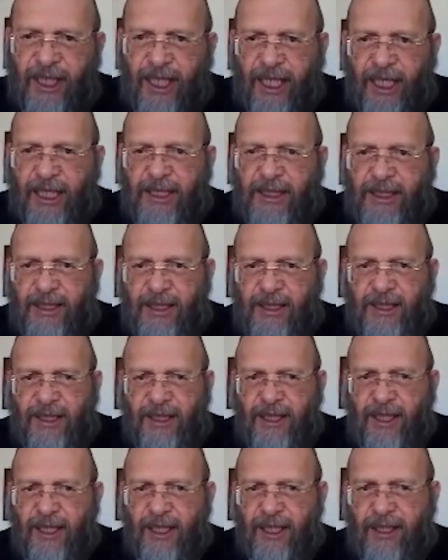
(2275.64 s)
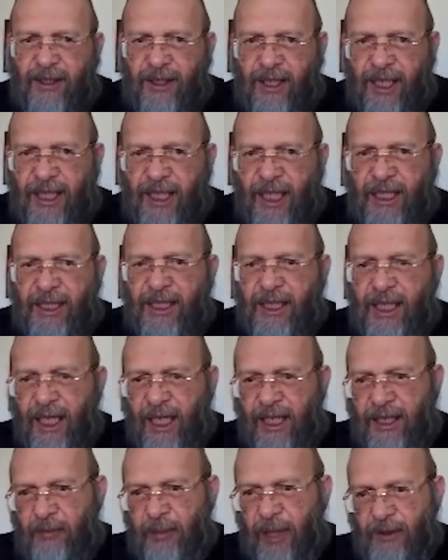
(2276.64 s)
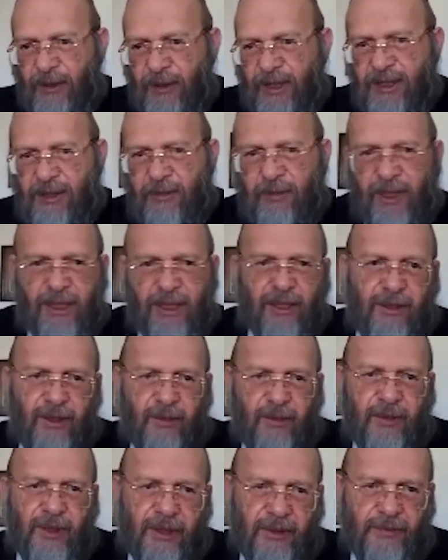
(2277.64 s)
as in any bounded symmetric domain.